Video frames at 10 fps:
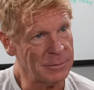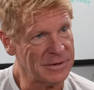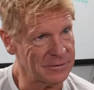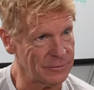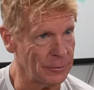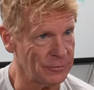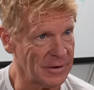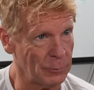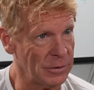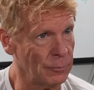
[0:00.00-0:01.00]
Taska goes
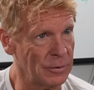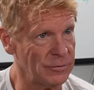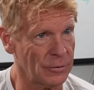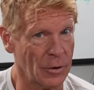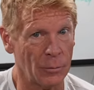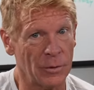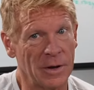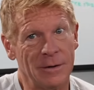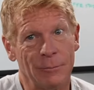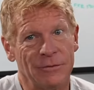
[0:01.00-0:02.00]
down with the original Cobra
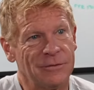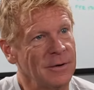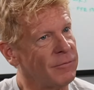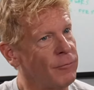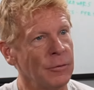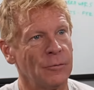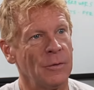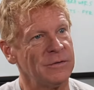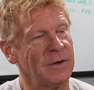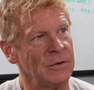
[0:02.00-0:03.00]
and it was a
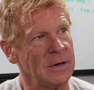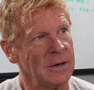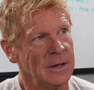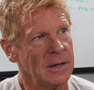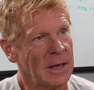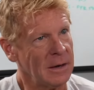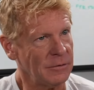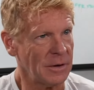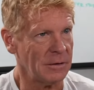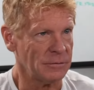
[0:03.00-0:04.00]
427. And
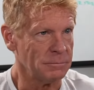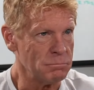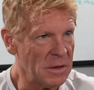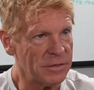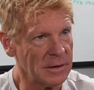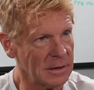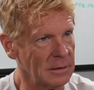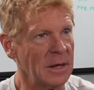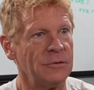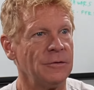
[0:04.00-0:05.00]
as mythic
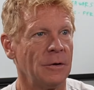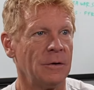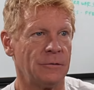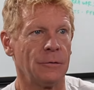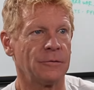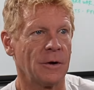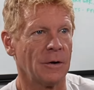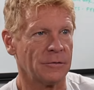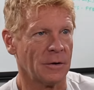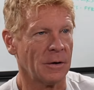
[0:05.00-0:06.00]
and legendary as those
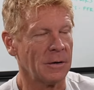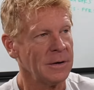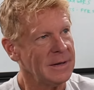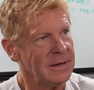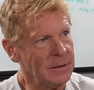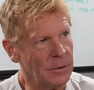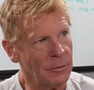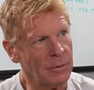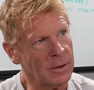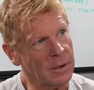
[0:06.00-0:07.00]
cars are, you
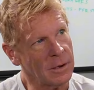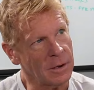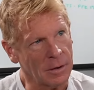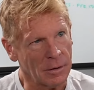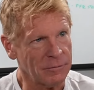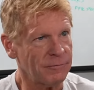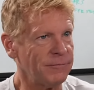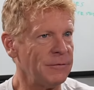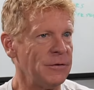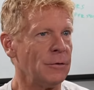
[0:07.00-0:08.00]
know, a
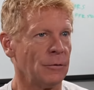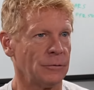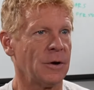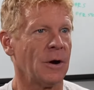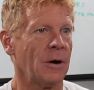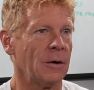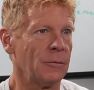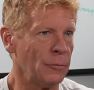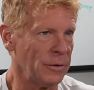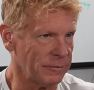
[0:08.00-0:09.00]
50-year-old car,
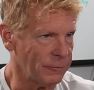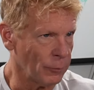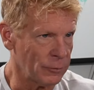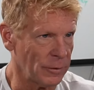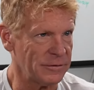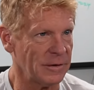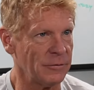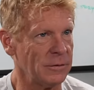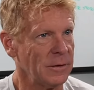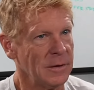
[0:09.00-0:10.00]
right, with a
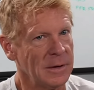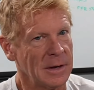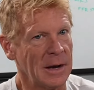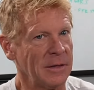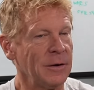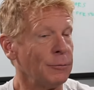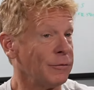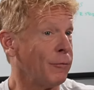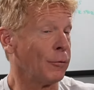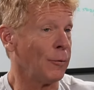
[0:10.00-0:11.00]
427, and I think it was a
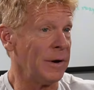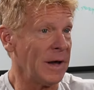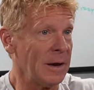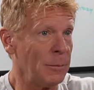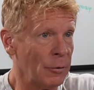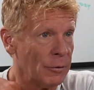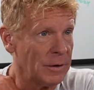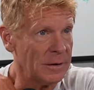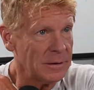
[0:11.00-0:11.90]
429 motor in it.